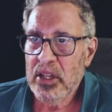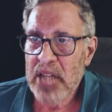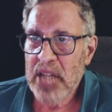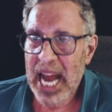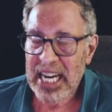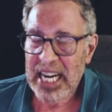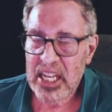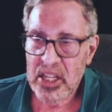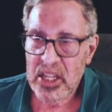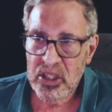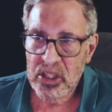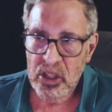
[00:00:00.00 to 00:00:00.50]

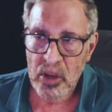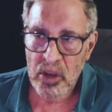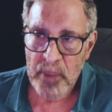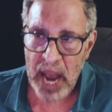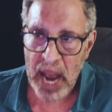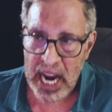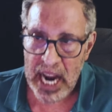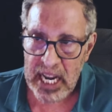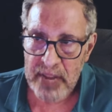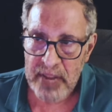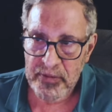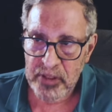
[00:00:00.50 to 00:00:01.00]
not consume
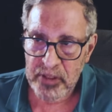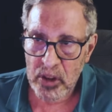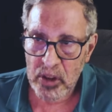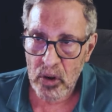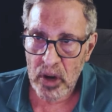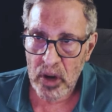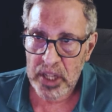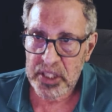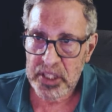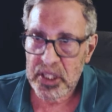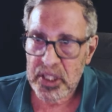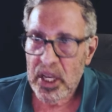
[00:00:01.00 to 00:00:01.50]
any
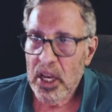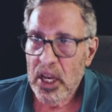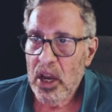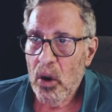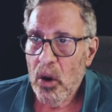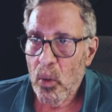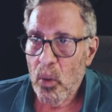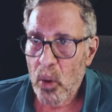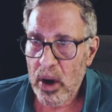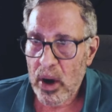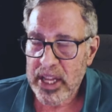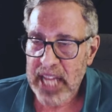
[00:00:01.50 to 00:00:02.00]
fluids,
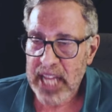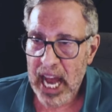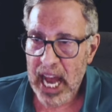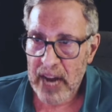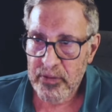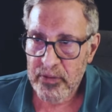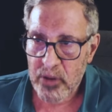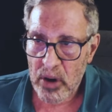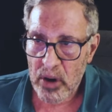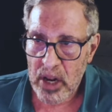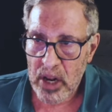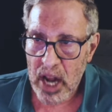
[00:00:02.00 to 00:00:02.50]
worked
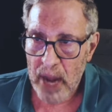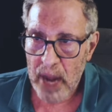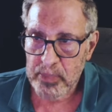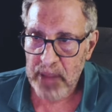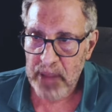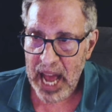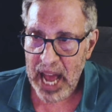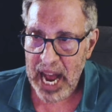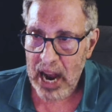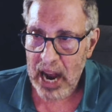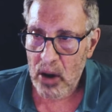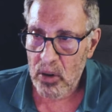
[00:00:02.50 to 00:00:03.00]
out for a
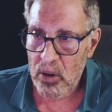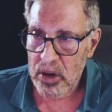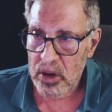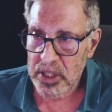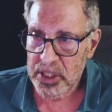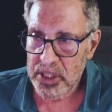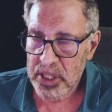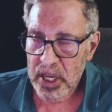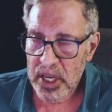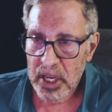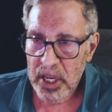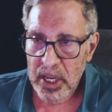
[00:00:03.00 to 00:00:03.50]
couple of
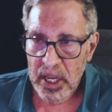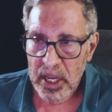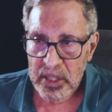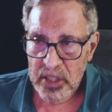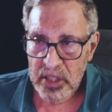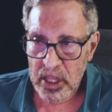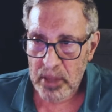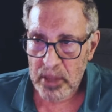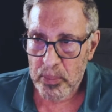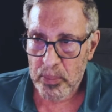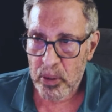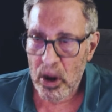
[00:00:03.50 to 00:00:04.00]
hours
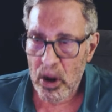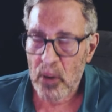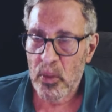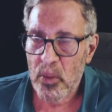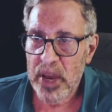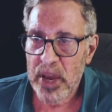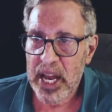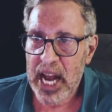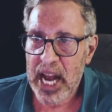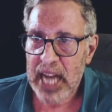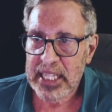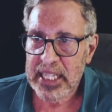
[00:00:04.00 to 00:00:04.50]
to the point
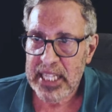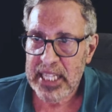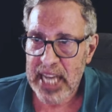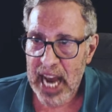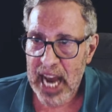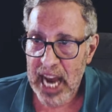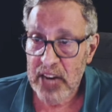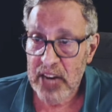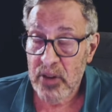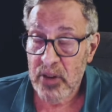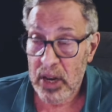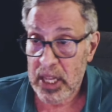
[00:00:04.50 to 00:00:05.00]
where you got
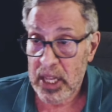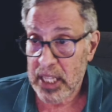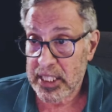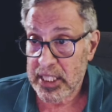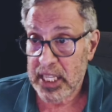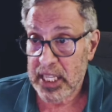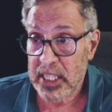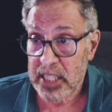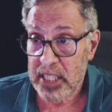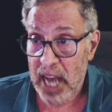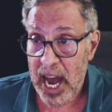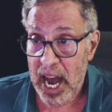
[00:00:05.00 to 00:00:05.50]
dehydrated,
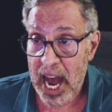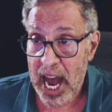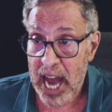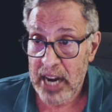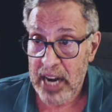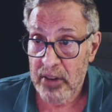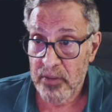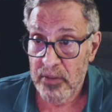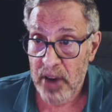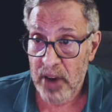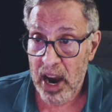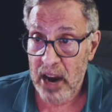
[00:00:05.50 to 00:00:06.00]
let's say it's a
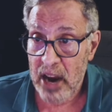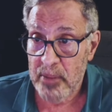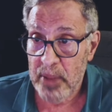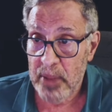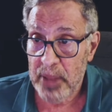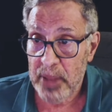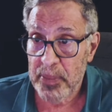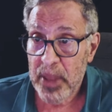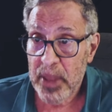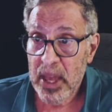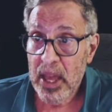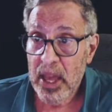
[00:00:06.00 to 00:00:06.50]
hot
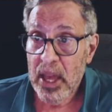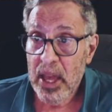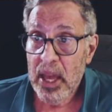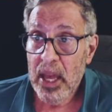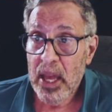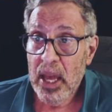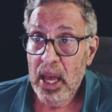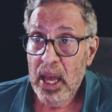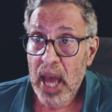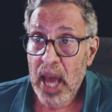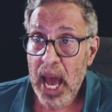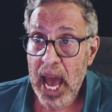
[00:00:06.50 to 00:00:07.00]
environment,
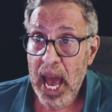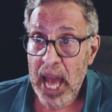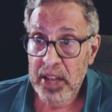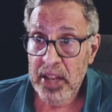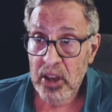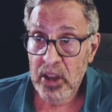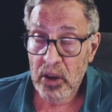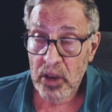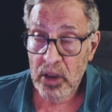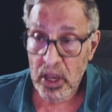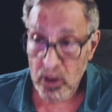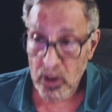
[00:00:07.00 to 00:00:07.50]

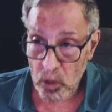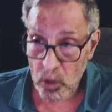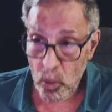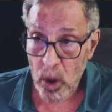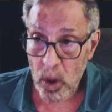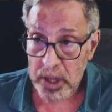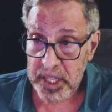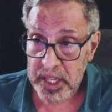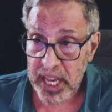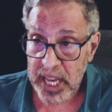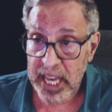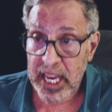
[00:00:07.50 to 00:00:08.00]
and you,
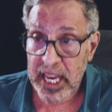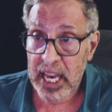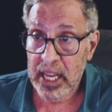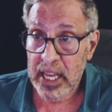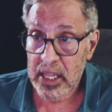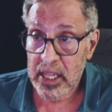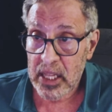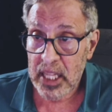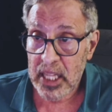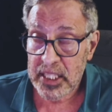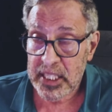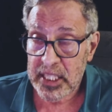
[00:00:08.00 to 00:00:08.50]
you are
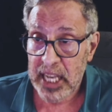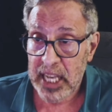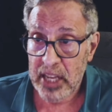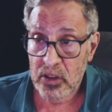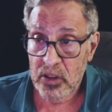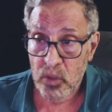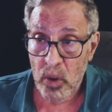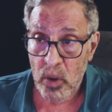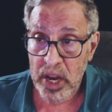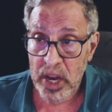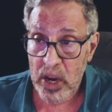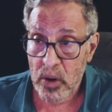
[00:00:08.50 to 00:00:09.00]
taking, let's say,
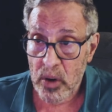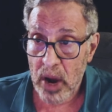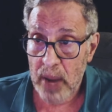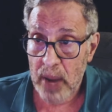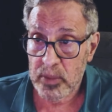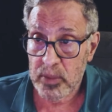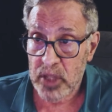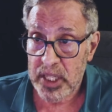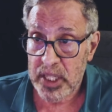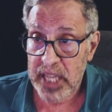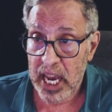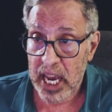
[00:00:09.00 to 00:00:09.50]
20
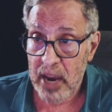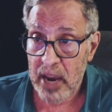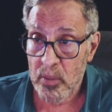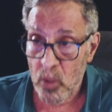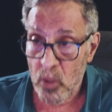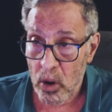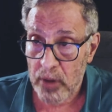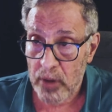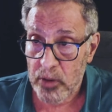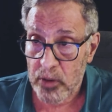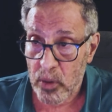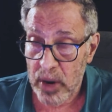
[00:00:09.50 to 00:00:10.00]
grams a day or
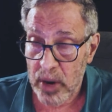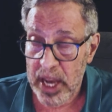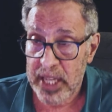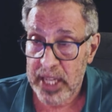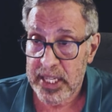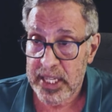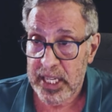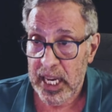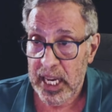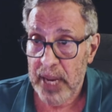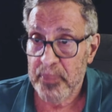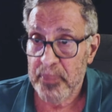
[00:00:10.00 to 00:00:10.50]
more of
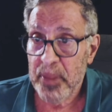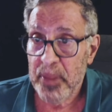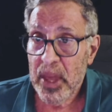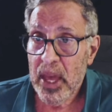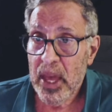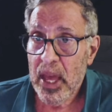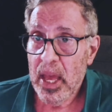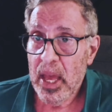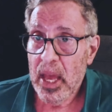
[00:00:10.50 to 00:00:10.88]
creatine,